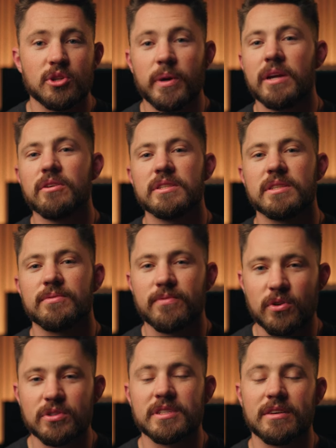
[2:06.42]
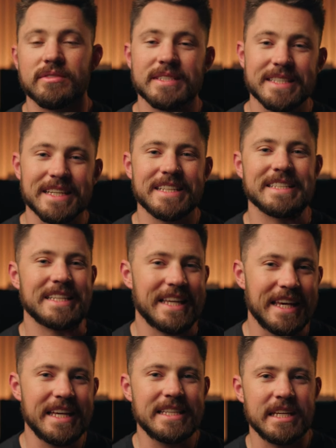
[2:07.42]
So here is the first of 6
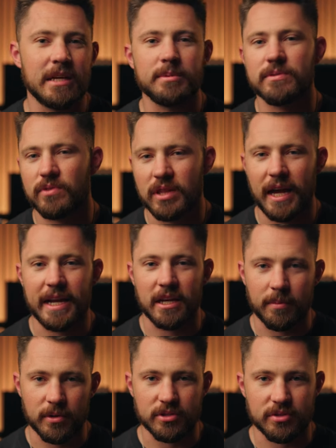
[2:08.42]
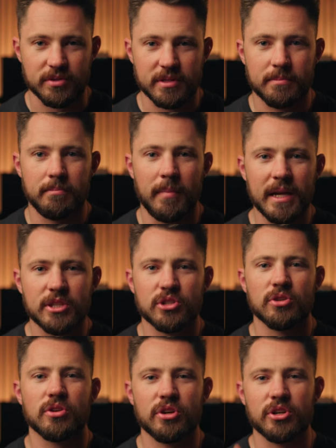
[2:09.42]
key tips for lighting commercials. Make
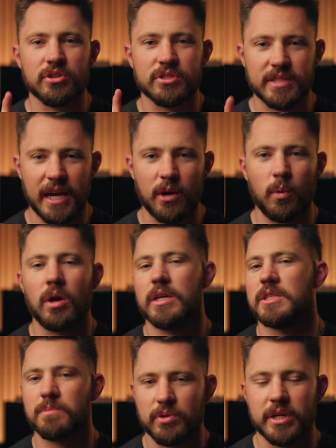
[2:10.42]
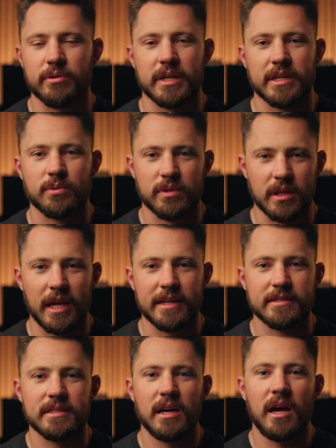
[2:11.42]
sure your psych wall is pre-rigged with
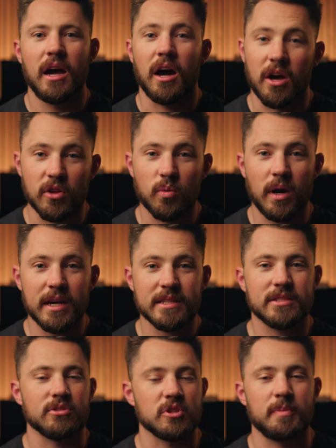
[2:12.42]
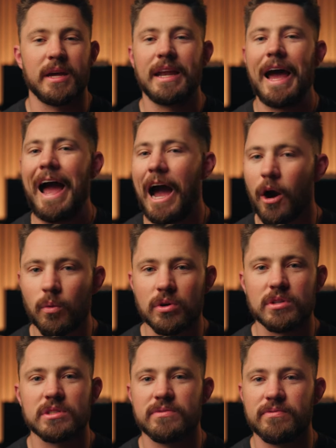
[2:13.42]
lights. Otherwise, you'll spend
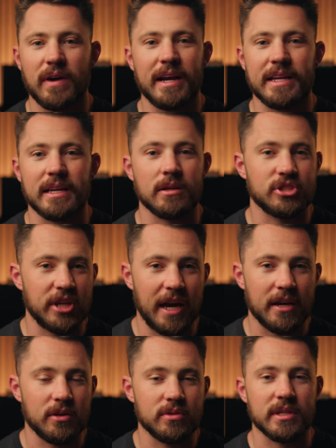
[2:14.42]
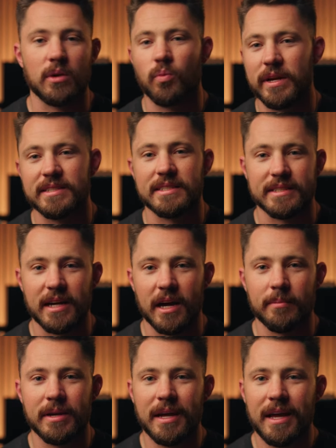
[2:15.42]
hours fighting shadows and wasting
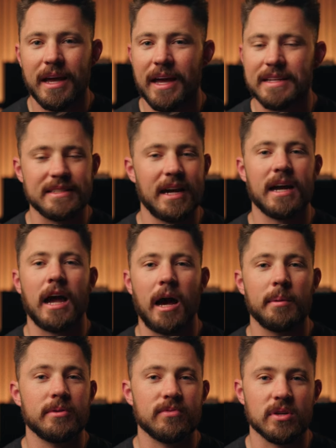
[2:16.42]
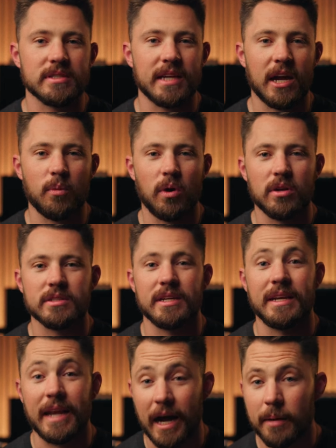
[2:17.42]
time. It's not common for a psych wall to
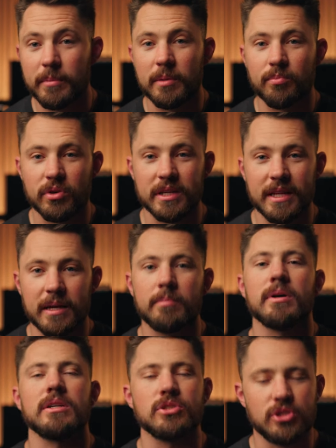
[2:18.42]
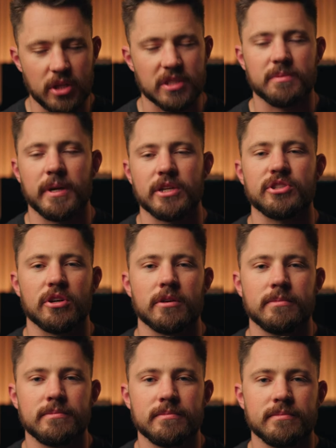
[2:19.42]
not be pre-lit, but just make sure.